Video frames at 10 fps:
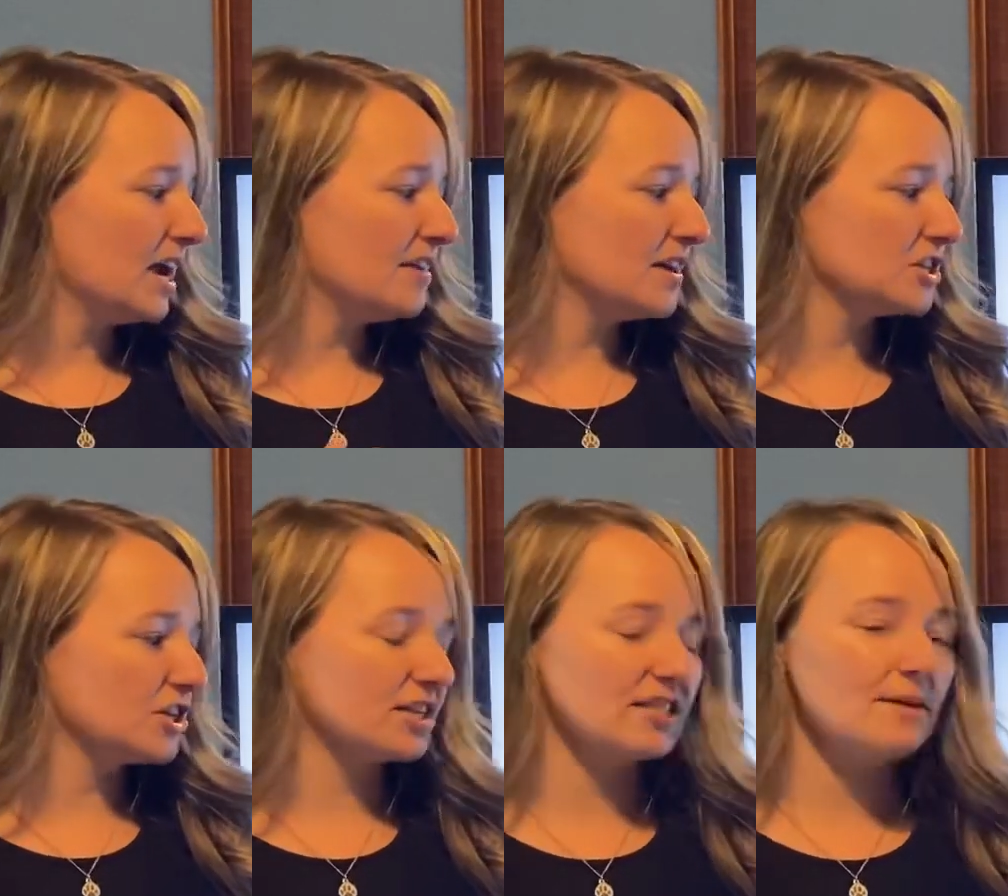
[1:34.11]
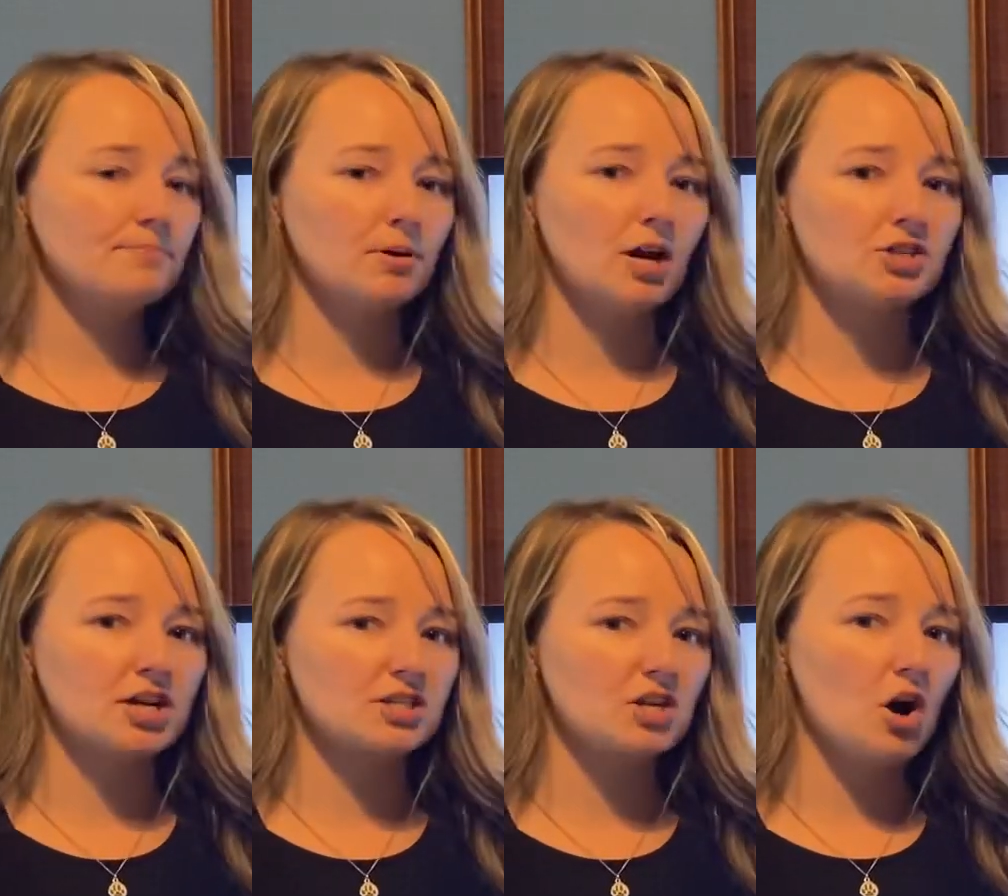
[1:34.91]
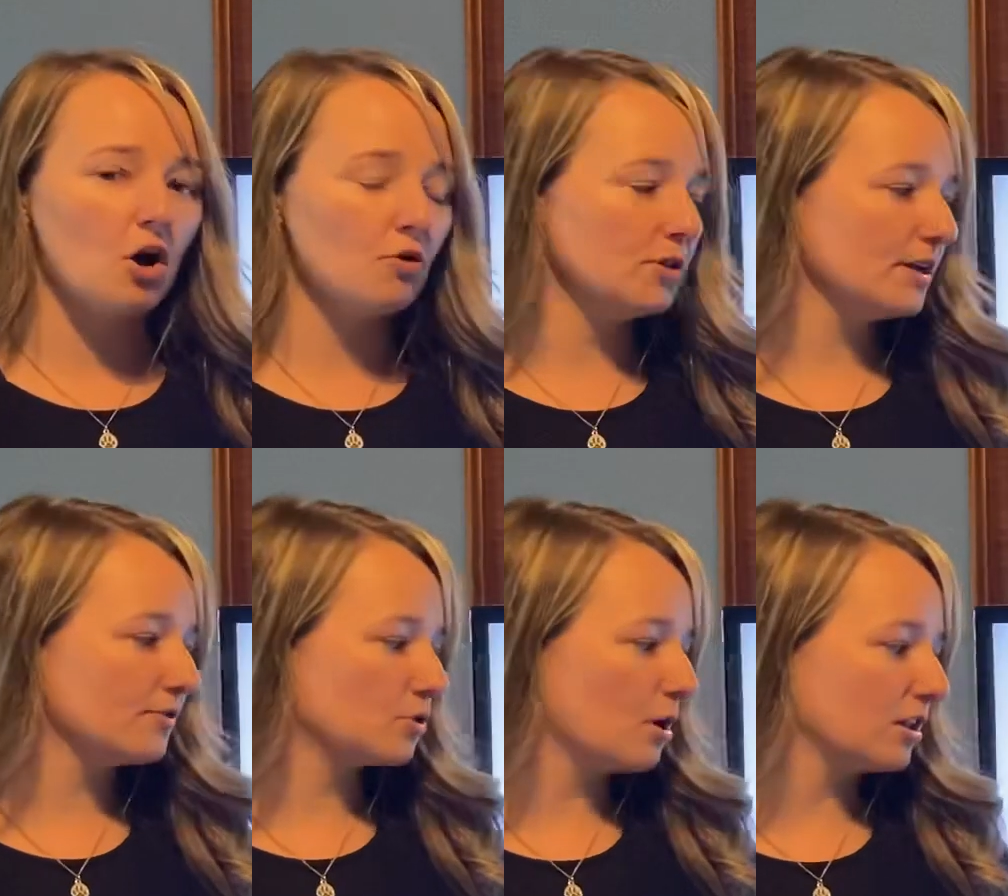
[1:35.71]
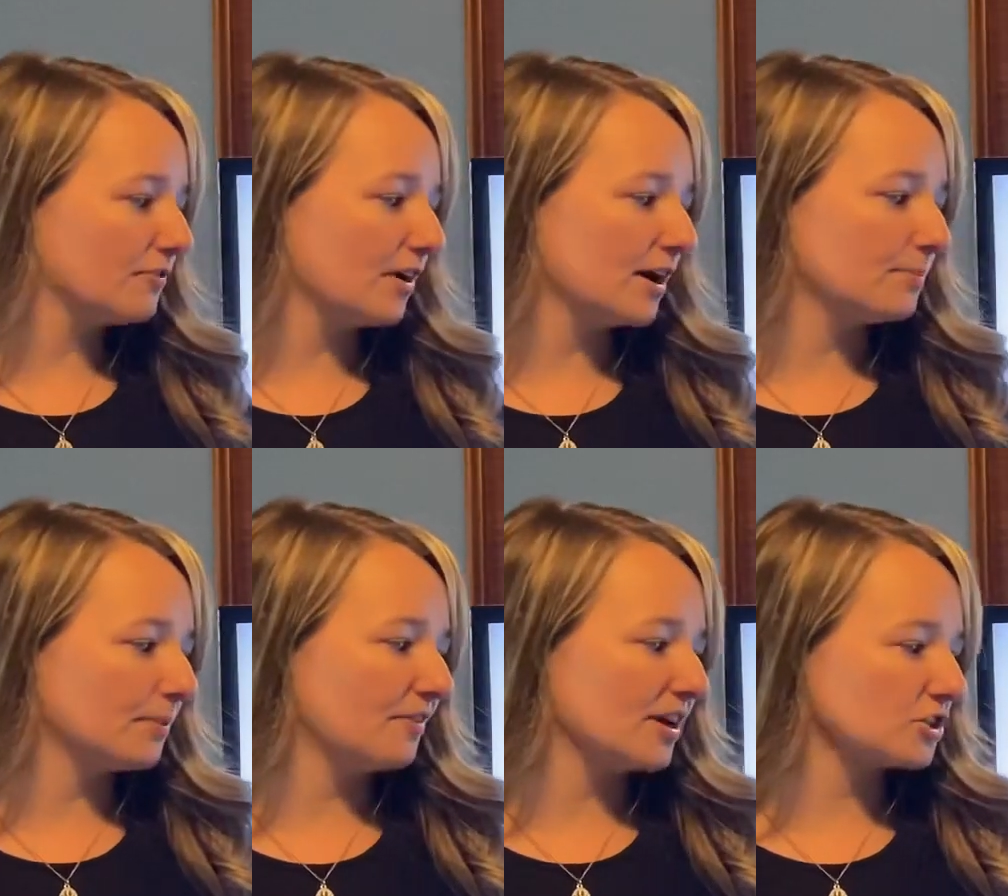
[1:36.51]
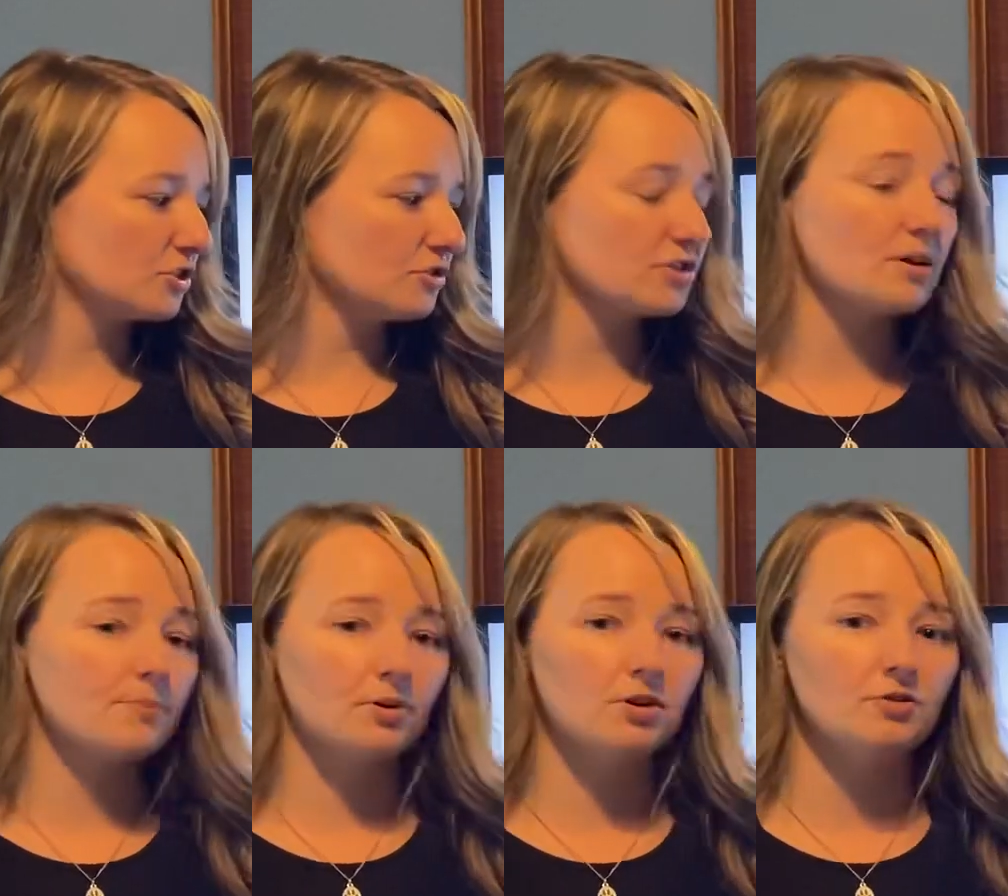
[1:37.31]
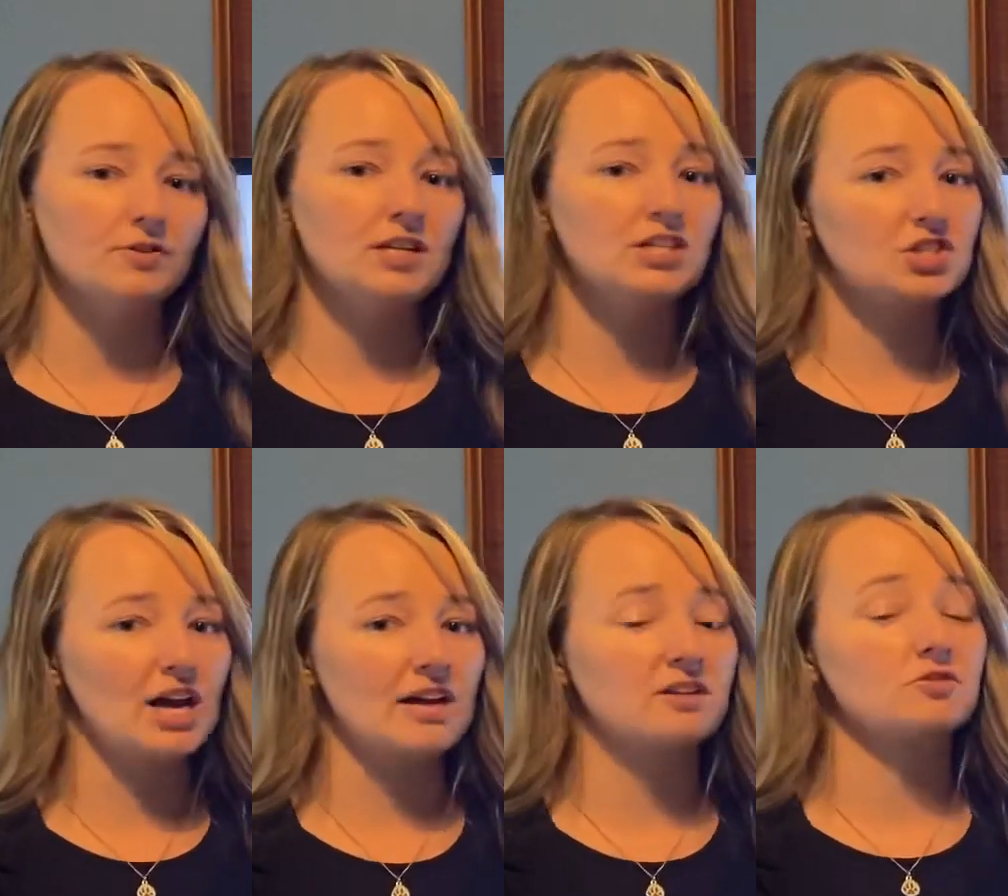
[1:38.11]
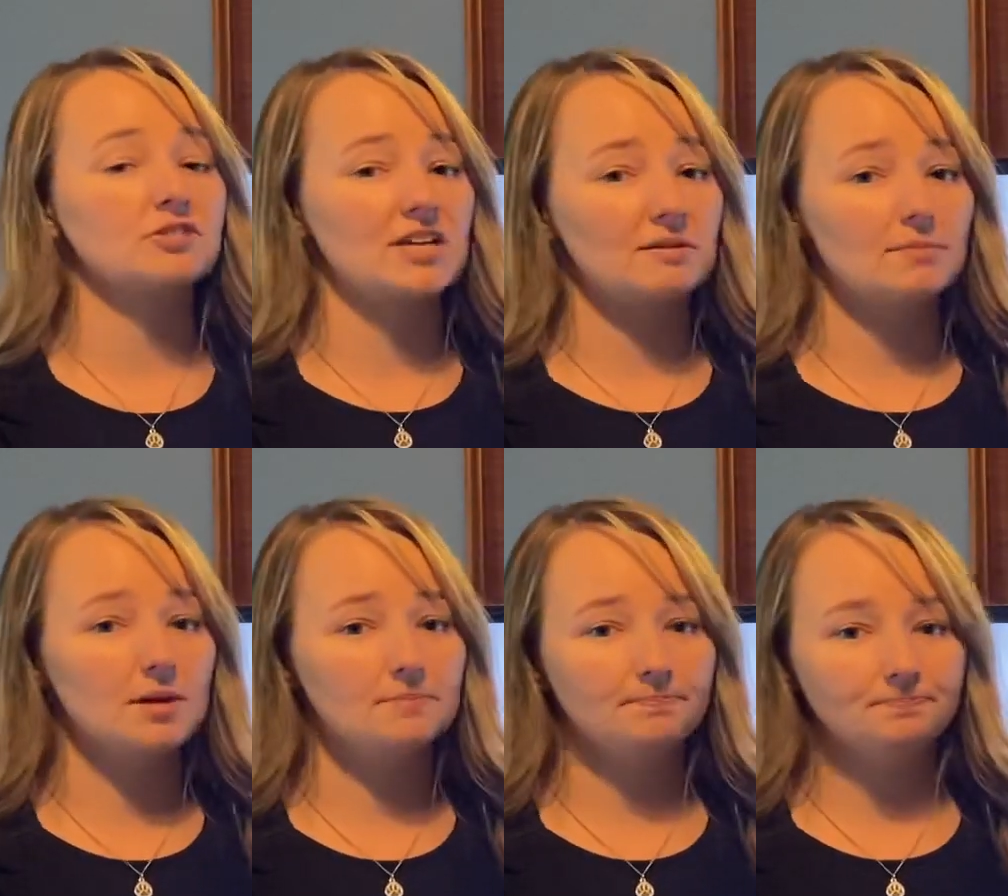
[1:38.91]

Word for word: and they should accept projects only if qualified professionals approve each technical segment.